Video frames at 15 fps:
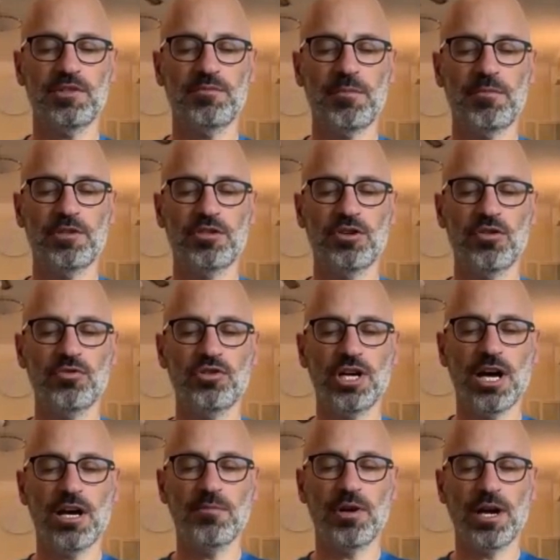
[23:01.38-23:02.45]
Remember, no
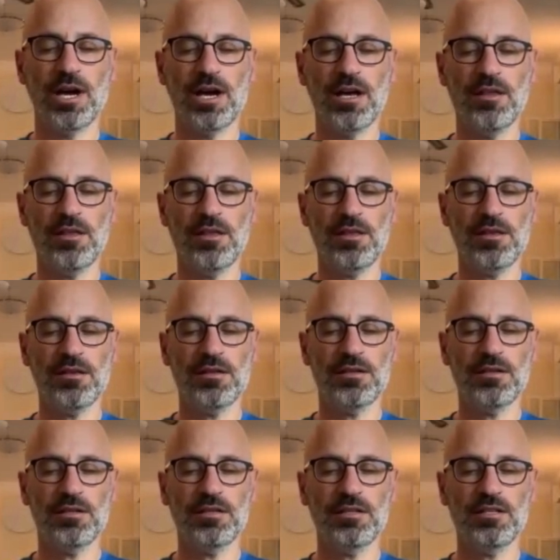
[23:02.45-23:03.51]
ujjayi breath.
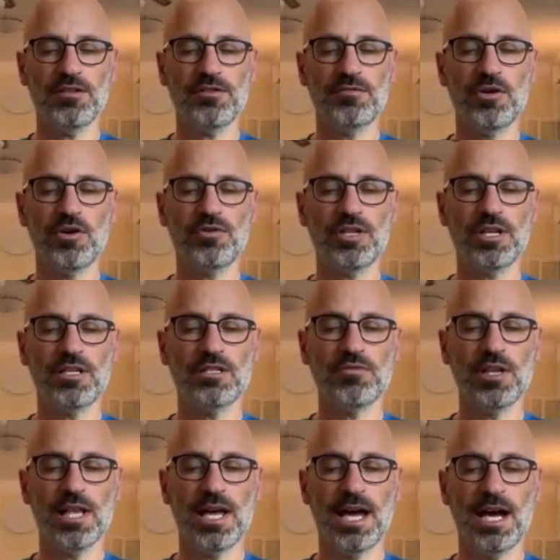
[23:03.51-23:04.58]
The throat is
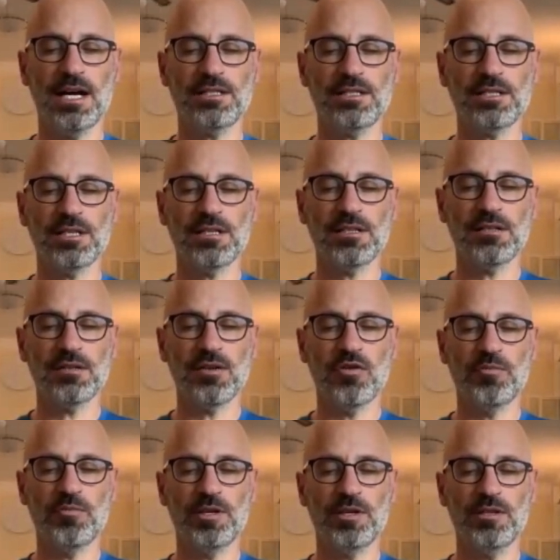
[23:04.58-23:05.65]
relaxed and
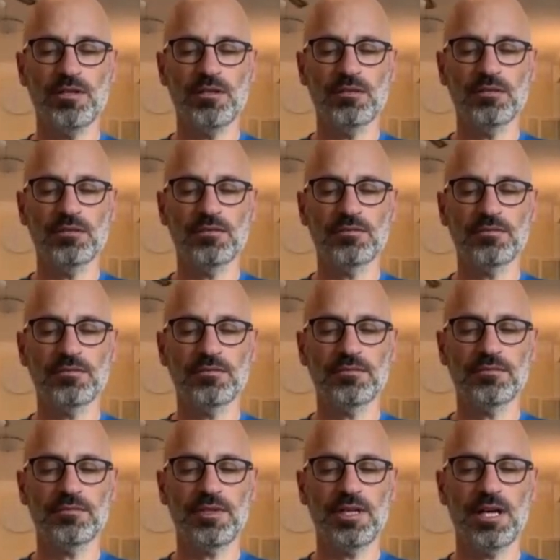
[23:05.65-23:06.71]
open.
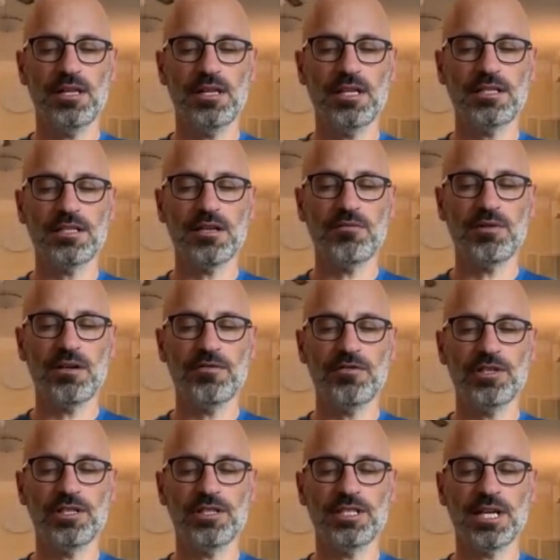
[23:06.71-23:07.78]
And let's get ready for
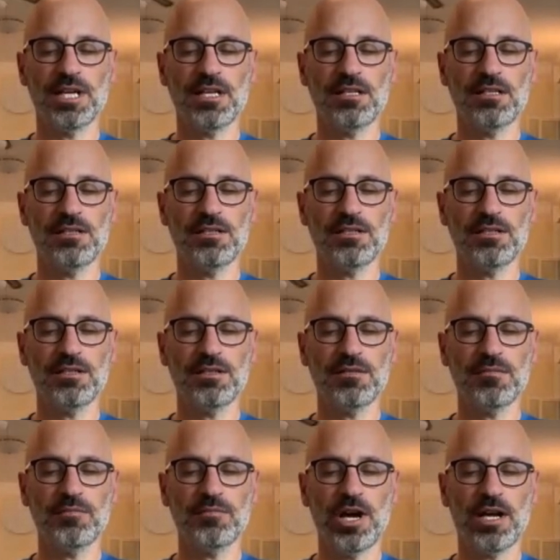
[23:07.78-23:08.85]
the second
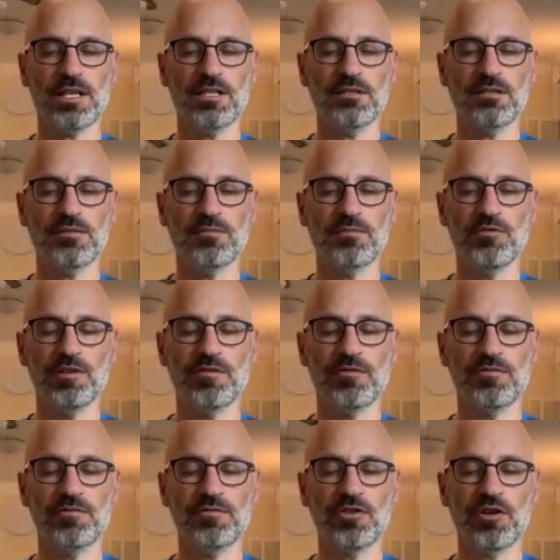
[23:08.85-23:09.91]
practice, moving
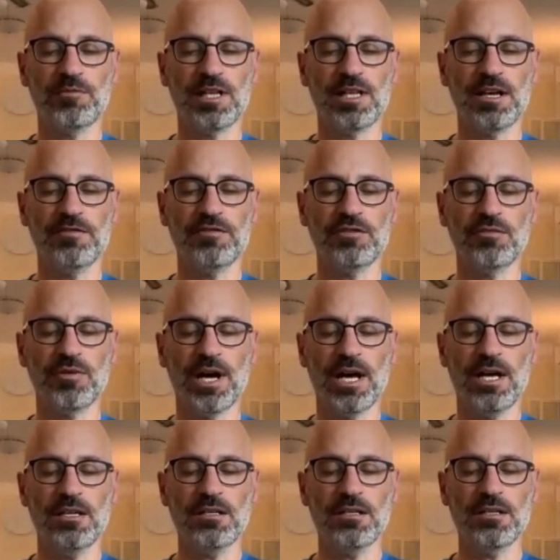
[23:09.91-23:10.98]
from the left to the
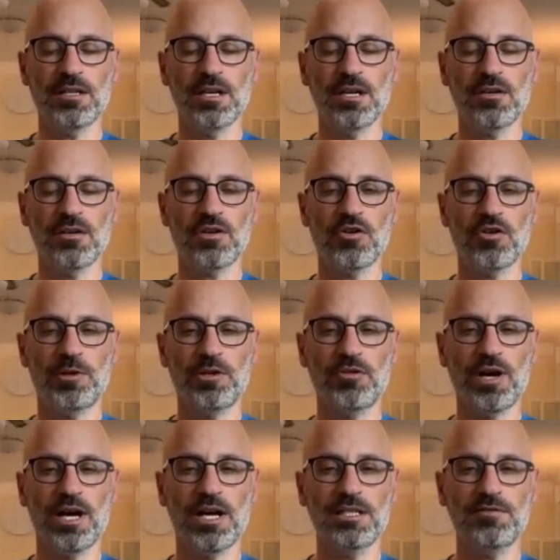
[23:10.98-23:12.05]
right. And open your
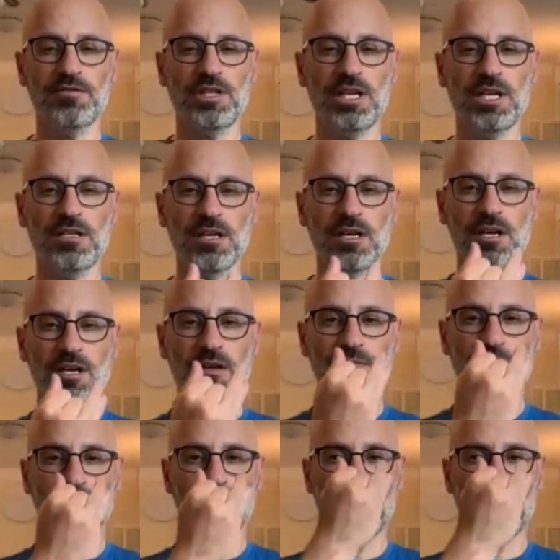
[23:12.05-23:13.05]
eyes if you need. Bring